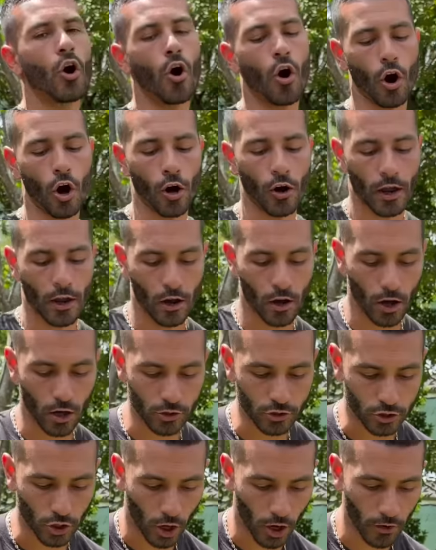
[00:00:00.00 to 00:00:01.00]
our
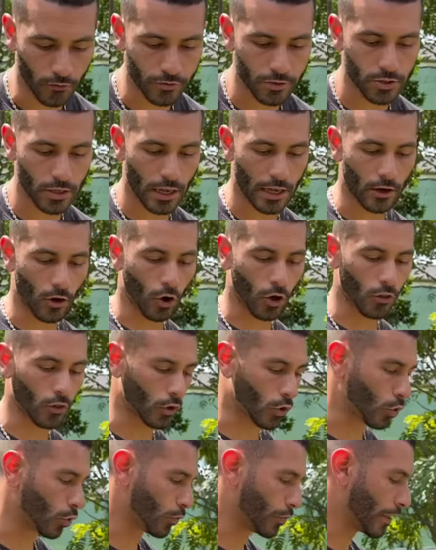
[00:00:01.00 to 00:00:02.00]
doves and all the
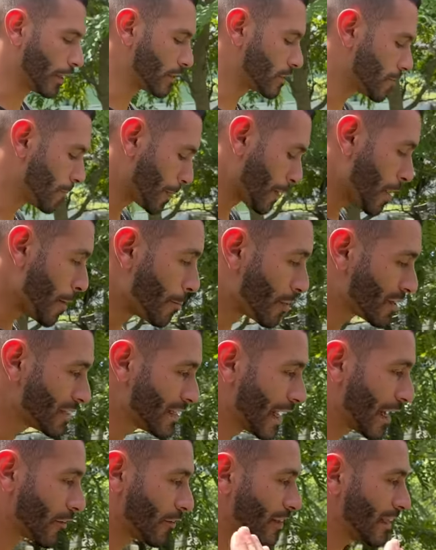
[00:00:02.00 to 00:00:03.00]
cool things. Put it
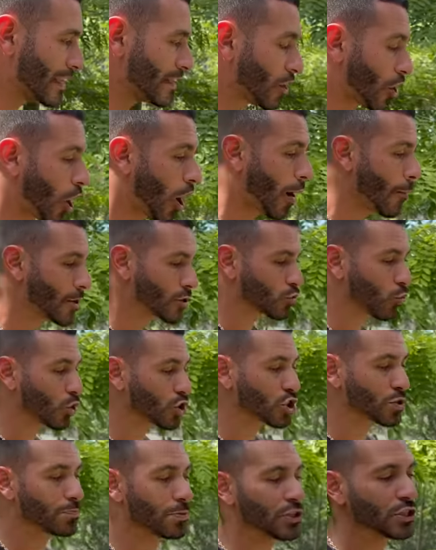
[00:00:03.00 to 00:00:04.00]
down in the comments what
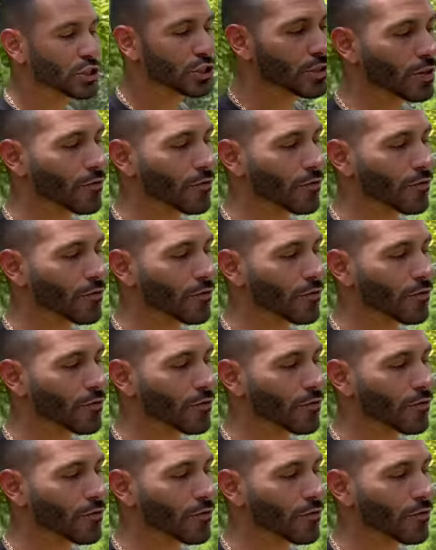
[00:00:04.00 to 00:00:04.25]
species